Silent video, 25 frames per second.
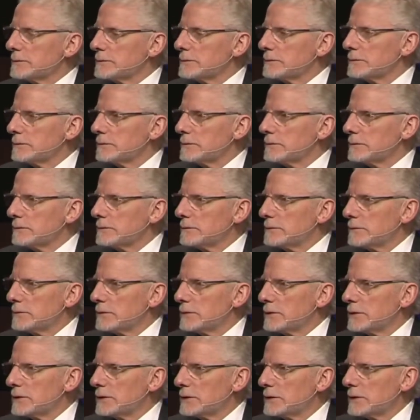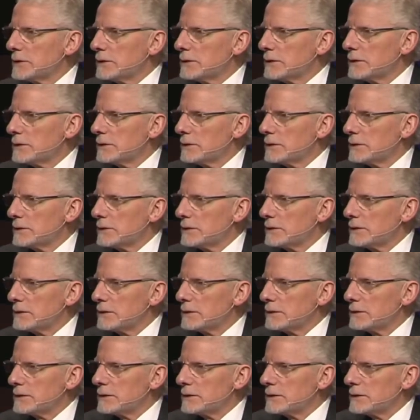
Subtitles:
(silence)